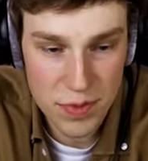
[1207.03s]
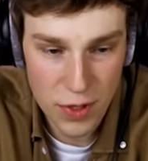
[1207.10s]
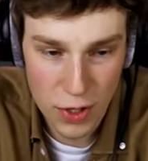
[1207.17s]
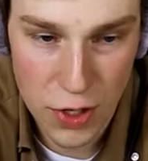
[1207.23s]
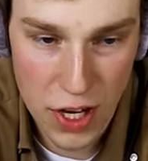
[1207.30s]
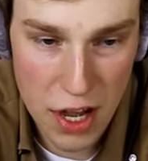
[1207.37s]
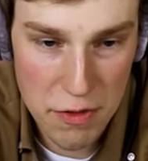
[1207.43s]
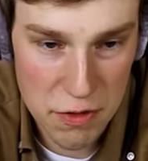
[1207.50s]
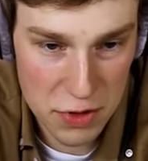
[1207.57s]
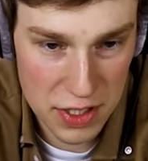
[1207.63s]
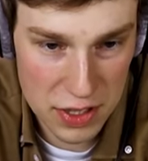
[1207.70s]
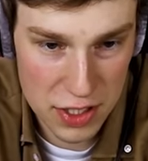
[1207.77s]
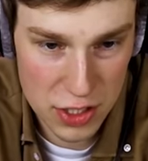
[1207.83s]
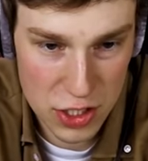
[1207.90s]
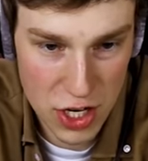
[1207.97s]
Okay, I feel like
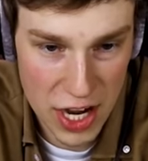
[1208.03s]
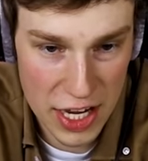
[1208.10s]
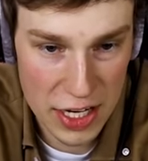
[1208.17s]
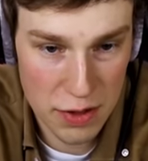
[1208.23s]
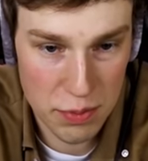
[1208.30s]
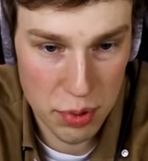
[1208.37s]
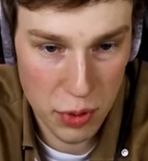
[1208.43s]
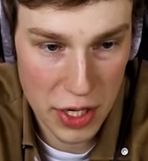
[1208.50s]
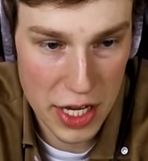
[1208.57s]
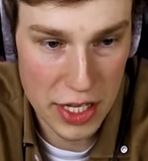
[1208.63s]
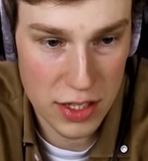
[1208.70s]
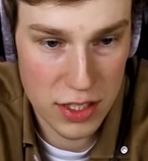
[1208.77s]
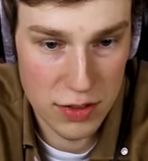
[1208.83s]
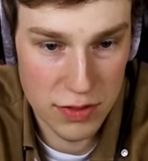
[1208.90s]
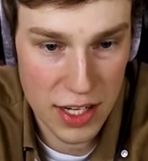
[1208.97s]
the giant
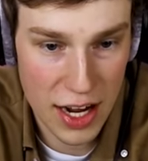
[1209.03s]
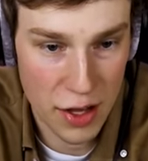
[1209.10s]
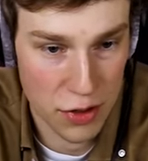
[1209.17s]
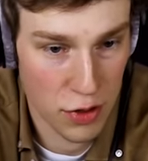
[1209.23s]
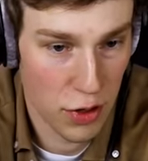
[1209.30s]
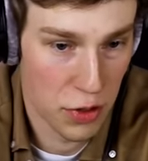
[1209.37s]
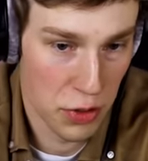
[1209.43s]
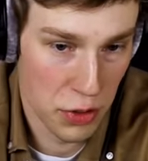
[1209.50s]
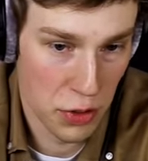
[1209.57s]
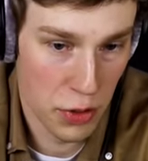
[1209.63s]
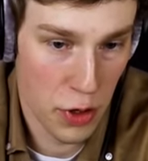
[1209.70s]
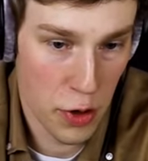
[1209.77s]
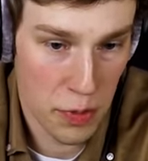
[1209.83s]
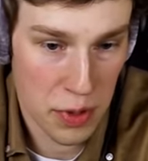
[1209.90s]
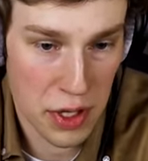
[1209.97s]
blades of death are a little
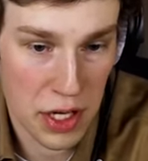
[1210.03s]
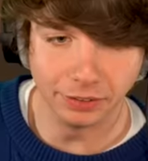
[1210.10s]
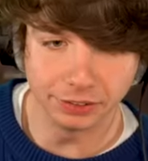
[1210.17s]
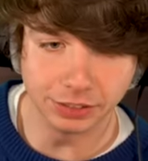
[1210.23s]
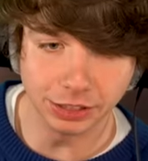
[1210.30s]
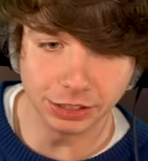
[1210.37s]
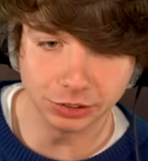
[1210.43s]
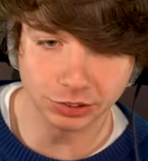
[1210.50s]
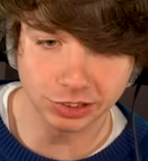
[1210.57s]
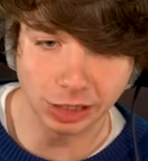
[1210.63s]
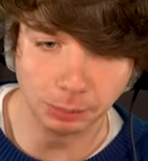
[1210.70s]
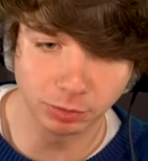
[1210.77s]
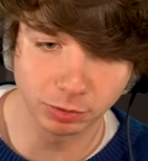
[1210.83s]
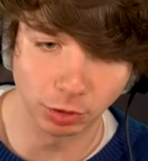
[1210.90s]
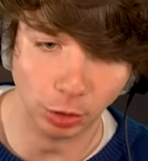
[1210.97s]
OP. I like that they
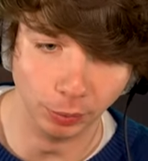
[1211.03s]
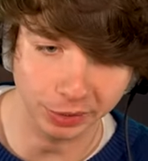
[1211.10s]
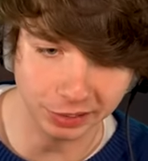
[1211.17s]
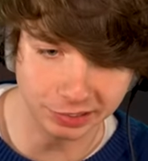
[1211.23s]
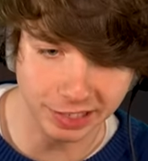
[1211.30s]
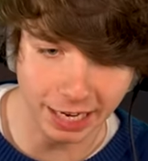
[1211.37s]
just keep throwing